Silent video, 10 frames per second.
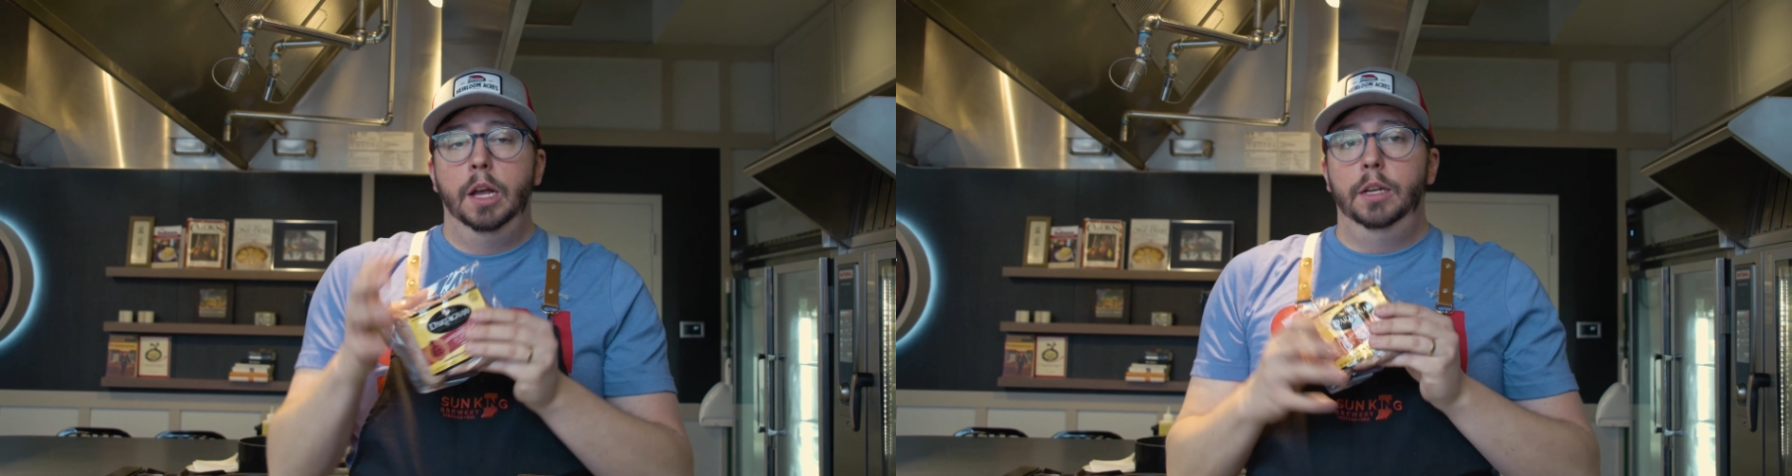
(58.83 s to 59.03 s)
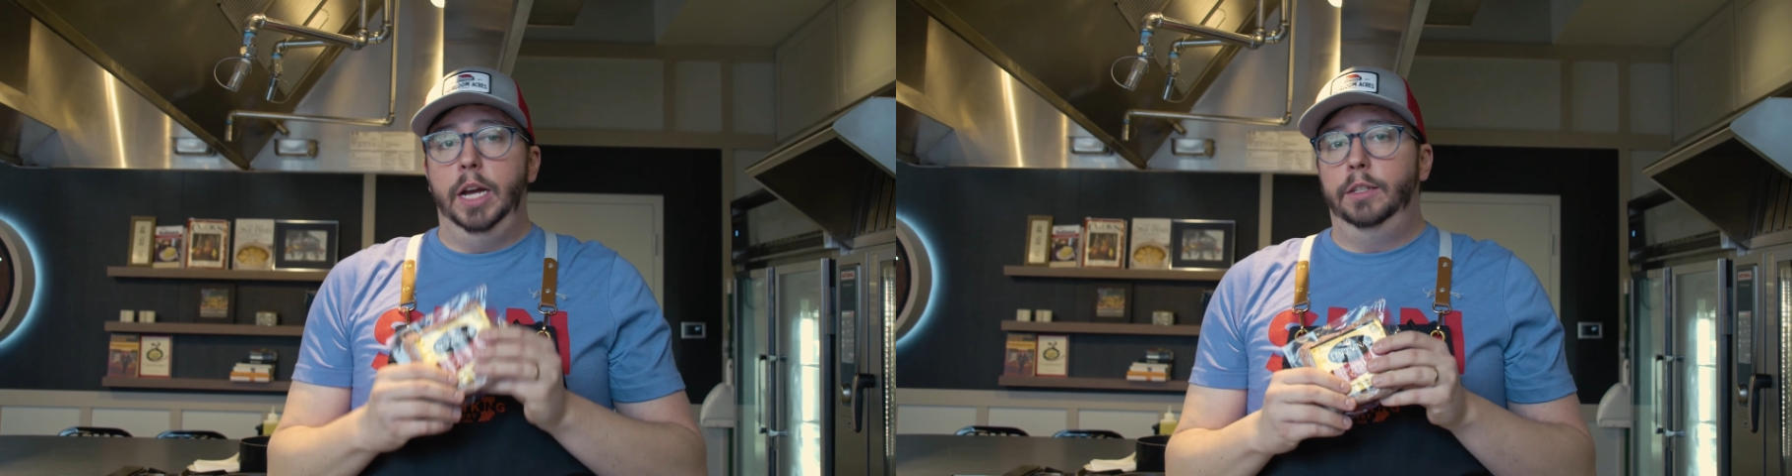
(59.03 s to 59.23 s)

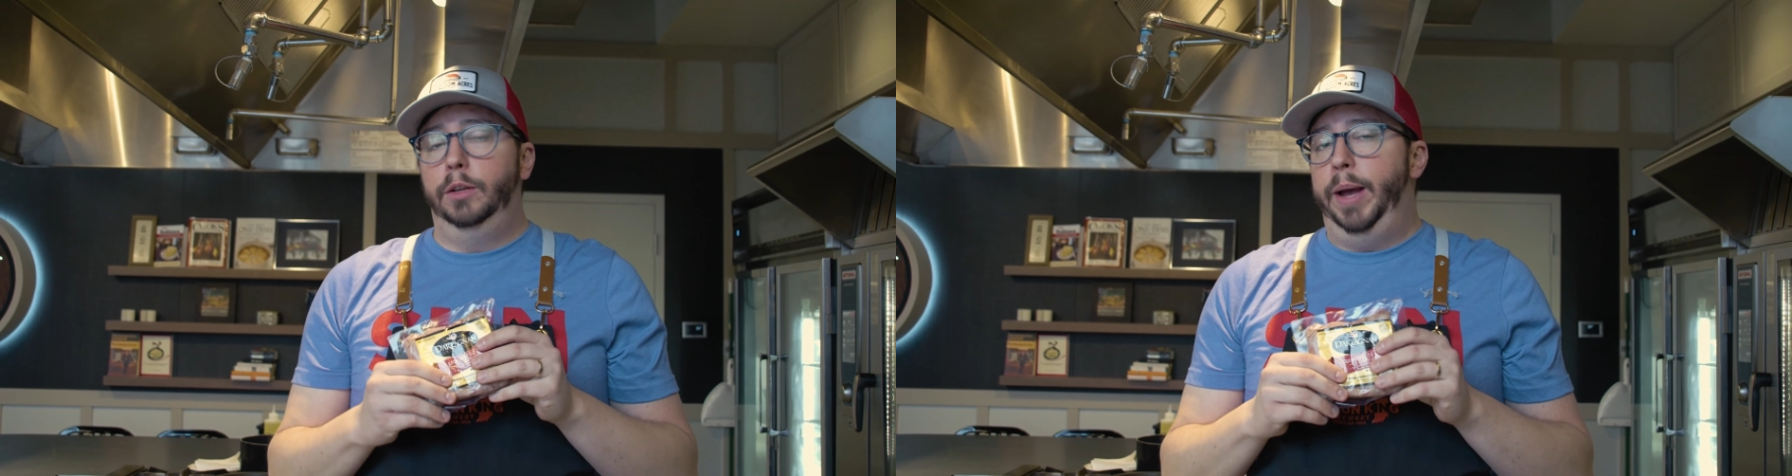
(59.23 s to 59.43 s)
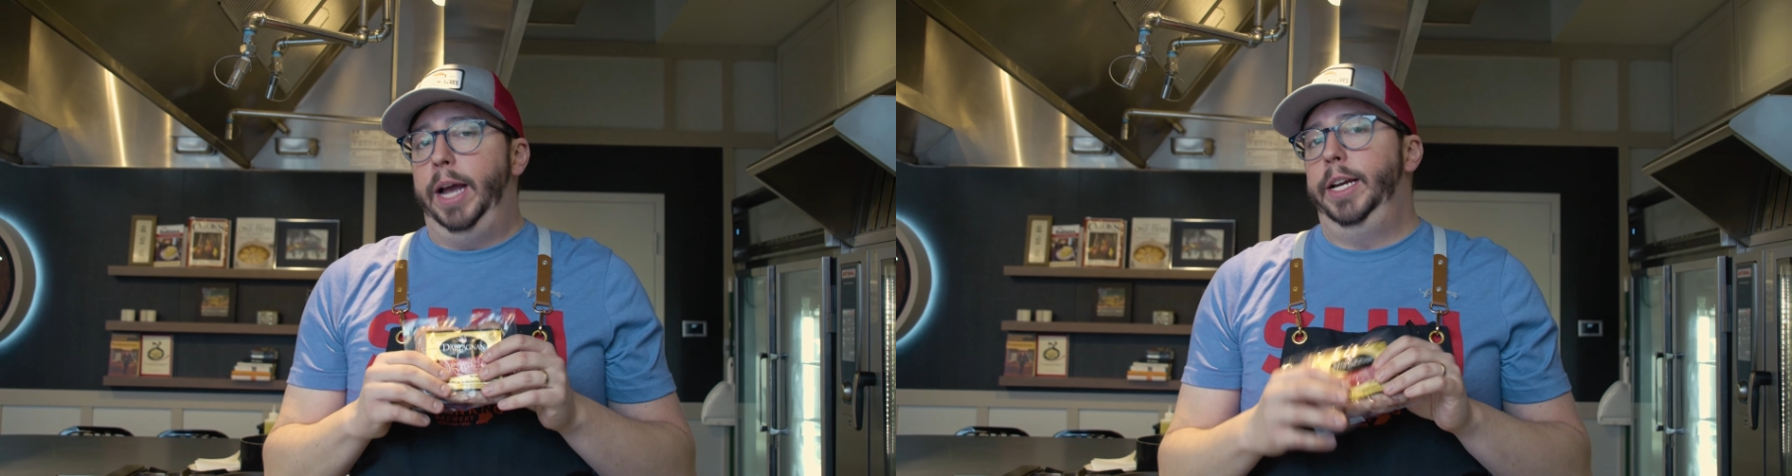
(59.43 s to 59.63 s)
nice
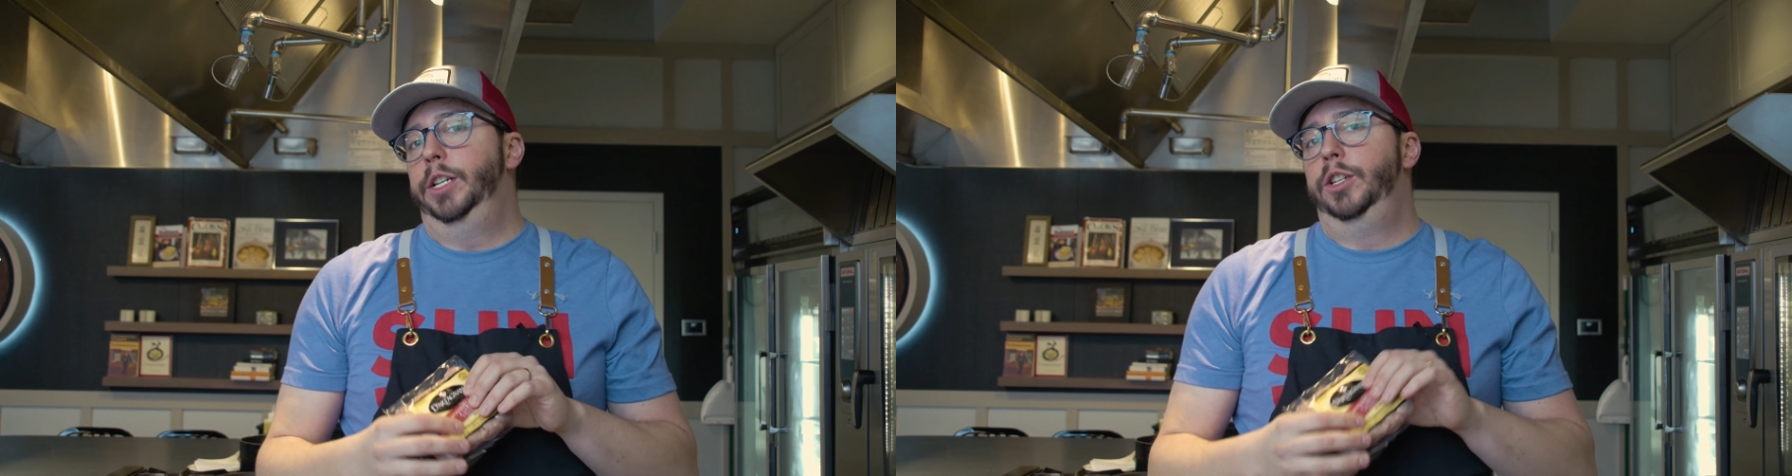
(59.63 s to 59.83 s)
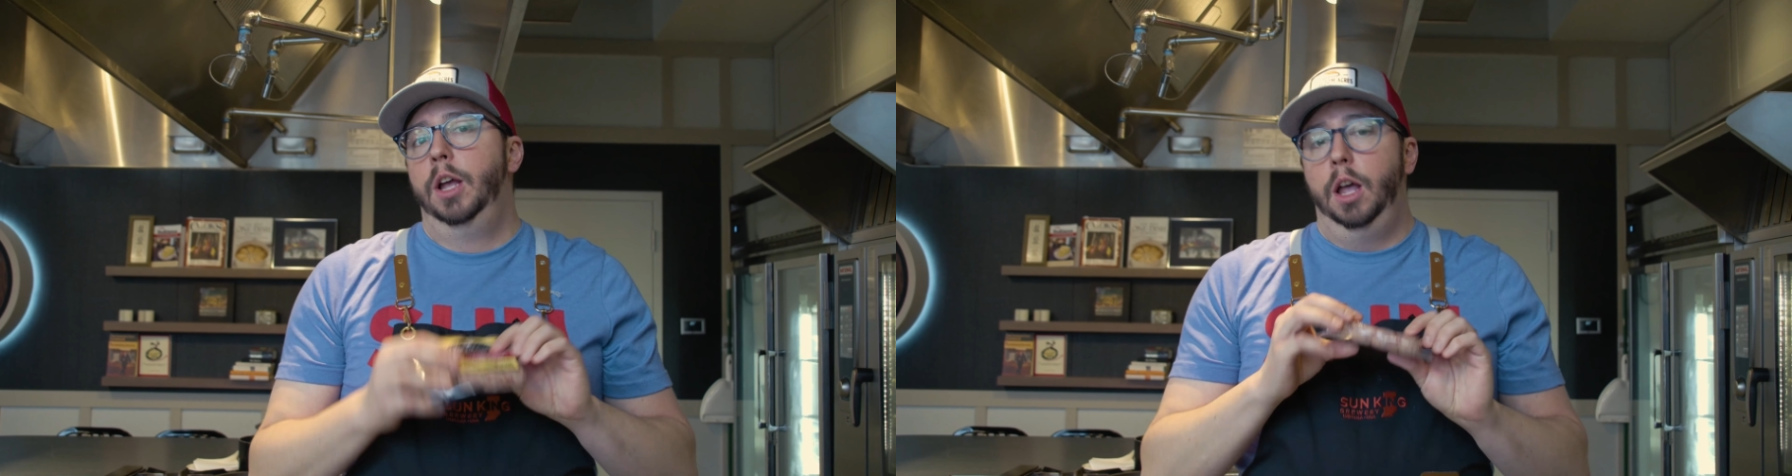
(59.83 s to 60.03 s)
little
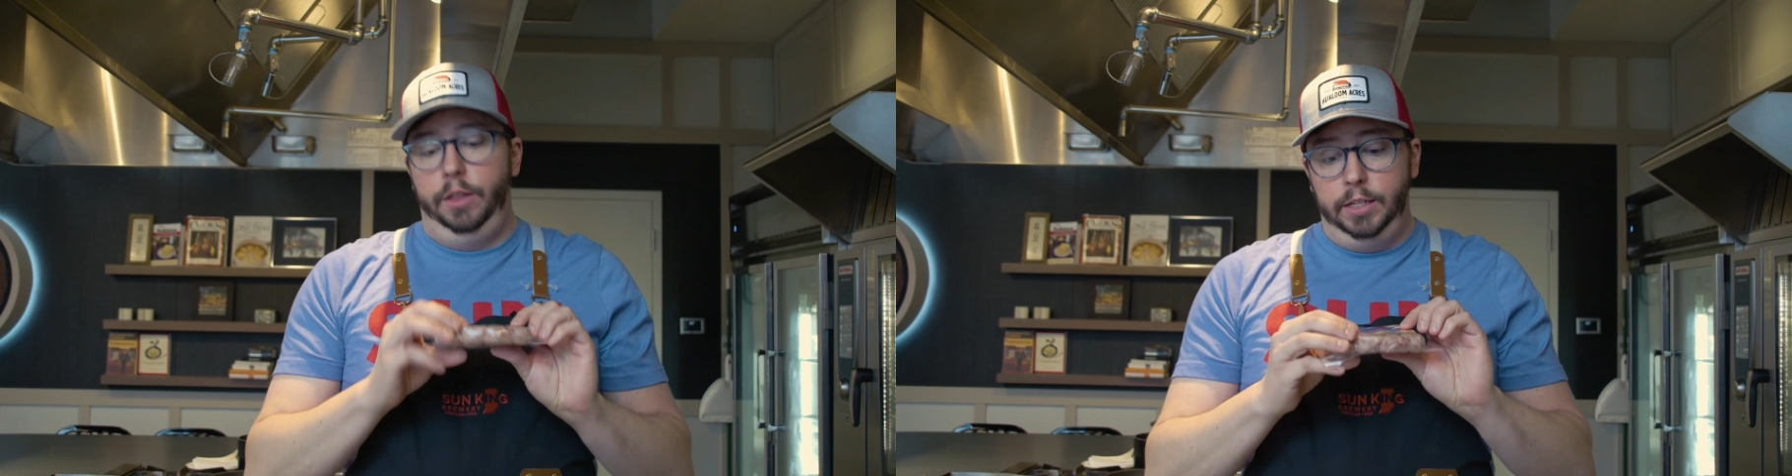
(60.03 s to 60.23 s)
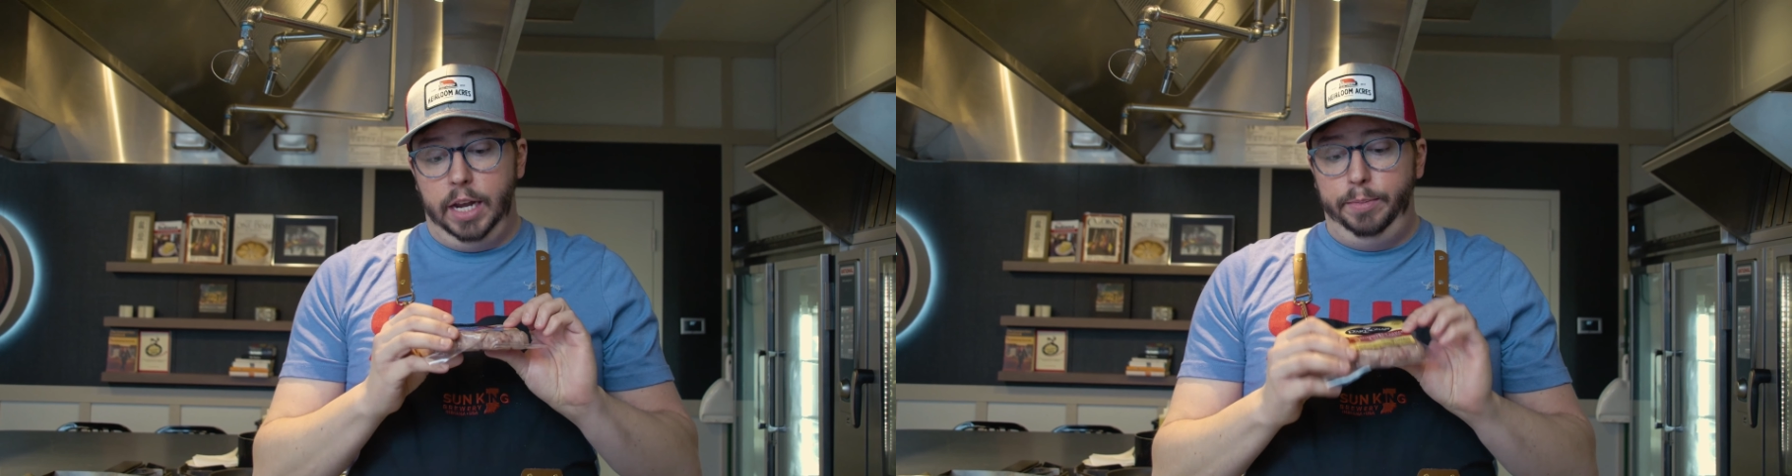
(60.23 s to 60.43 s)
package.
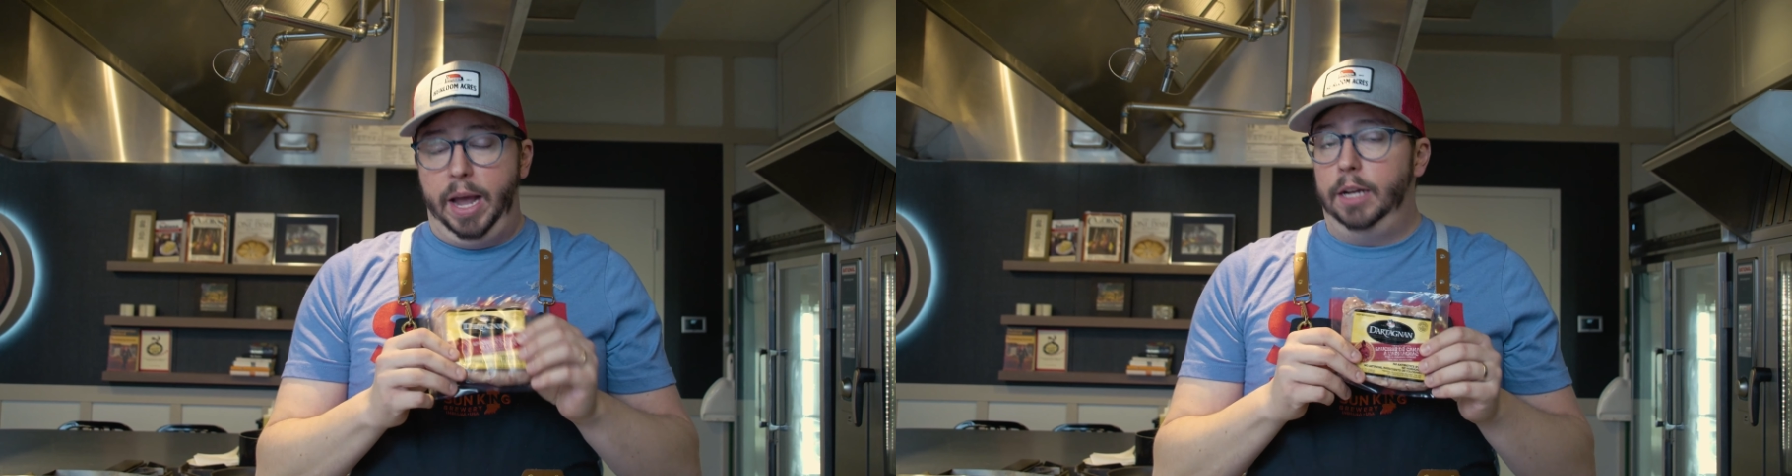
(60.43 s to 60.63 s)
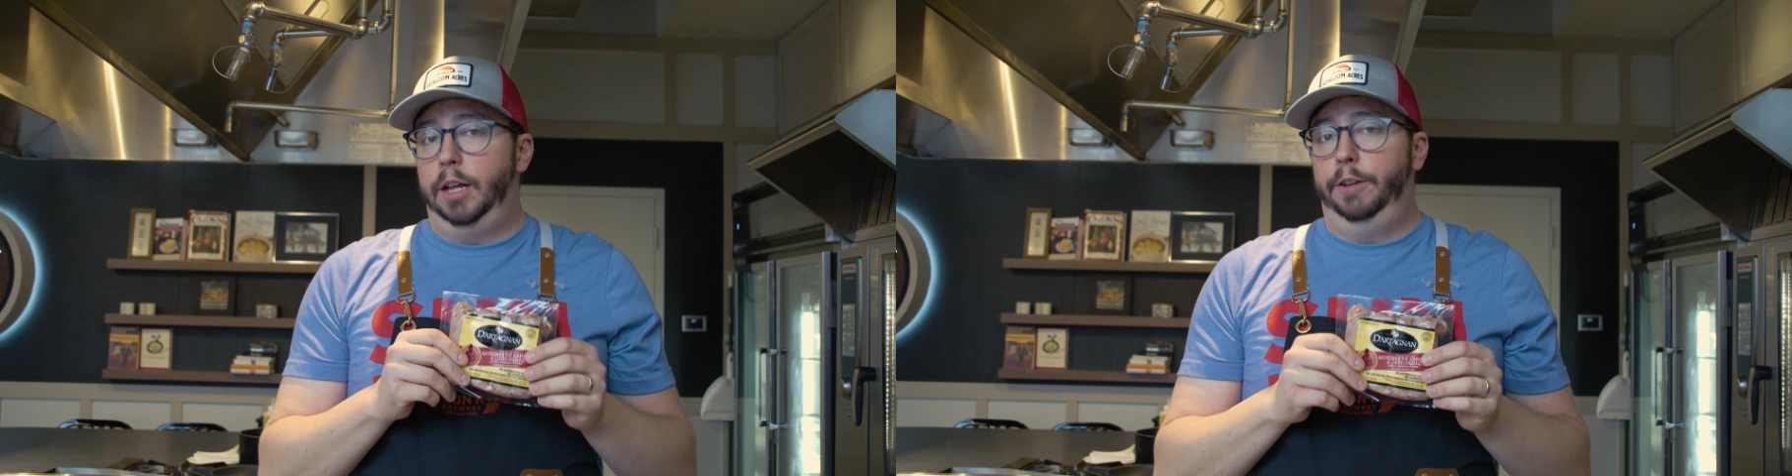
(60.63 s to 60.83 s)
These guys
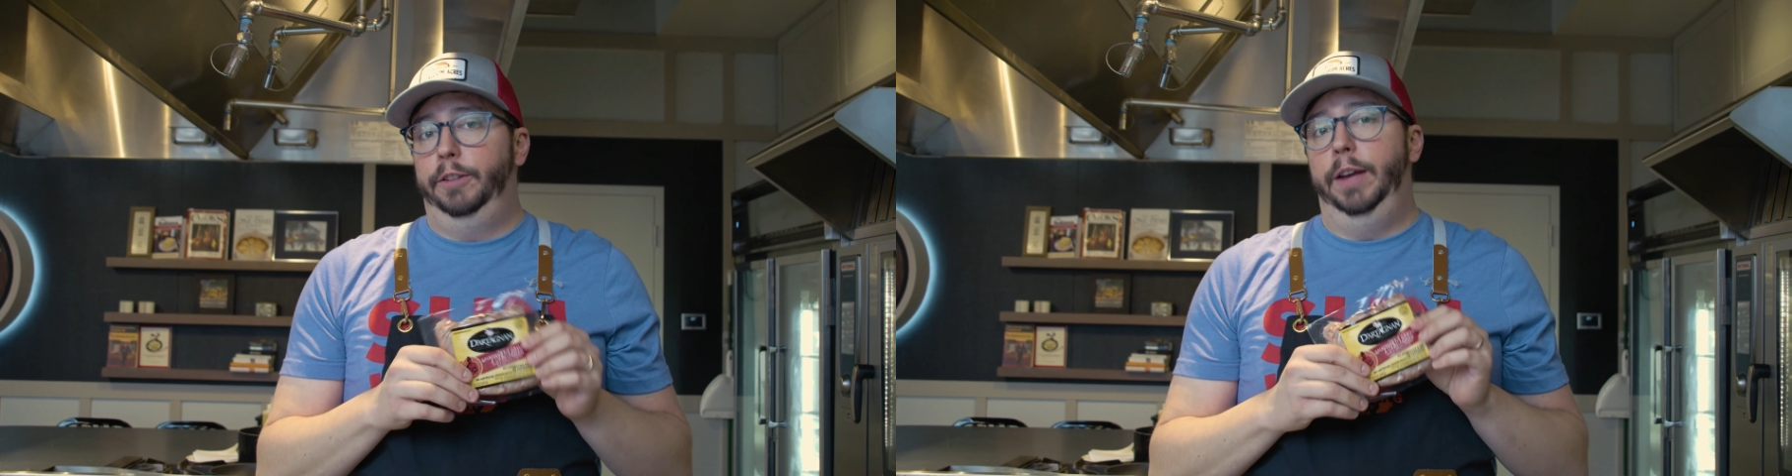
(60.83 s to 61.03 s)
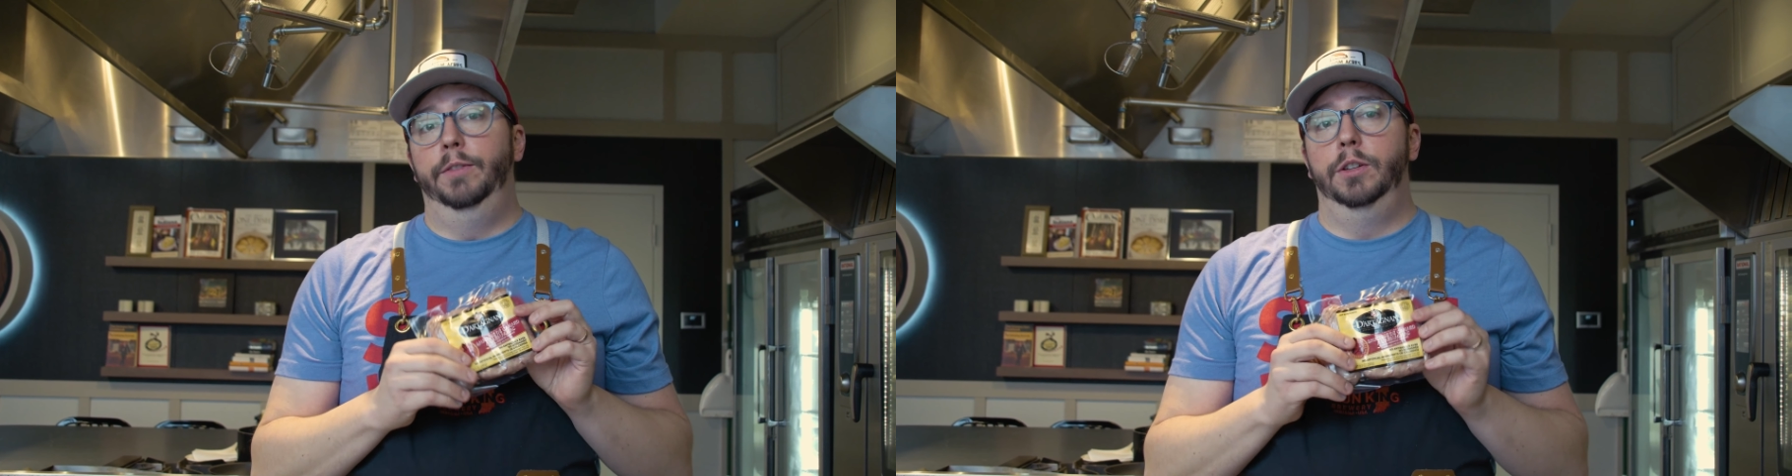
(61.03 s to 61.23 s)
pack a lot of
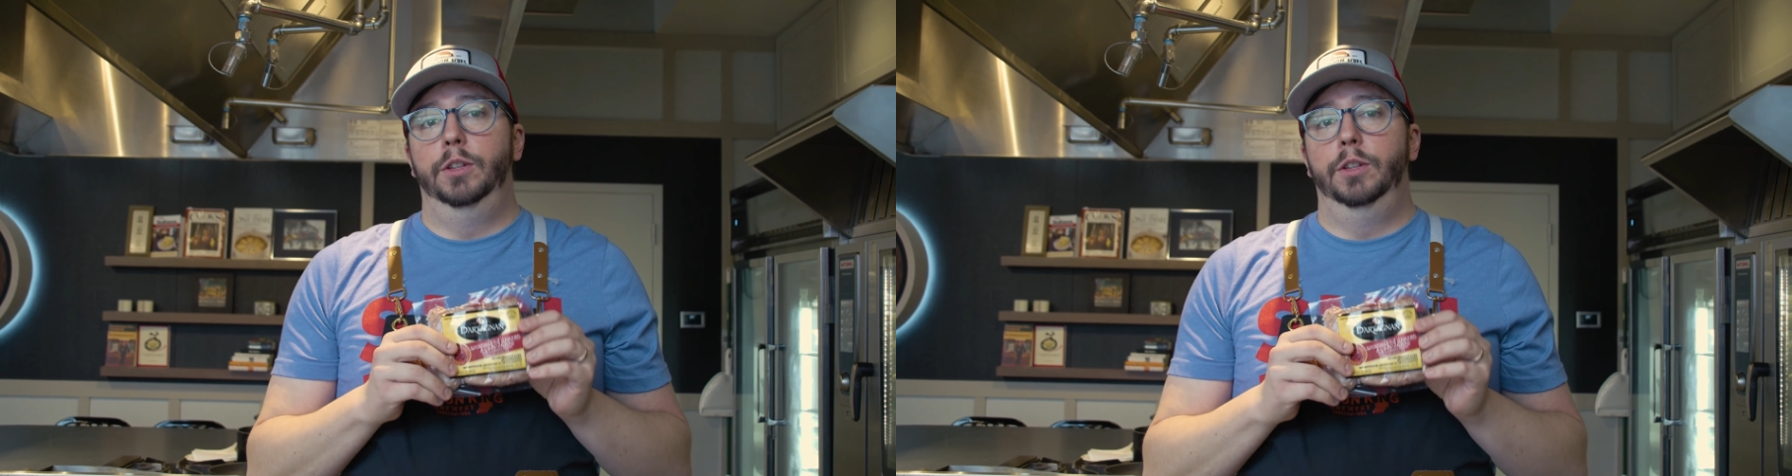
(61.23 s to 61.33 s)
flavors.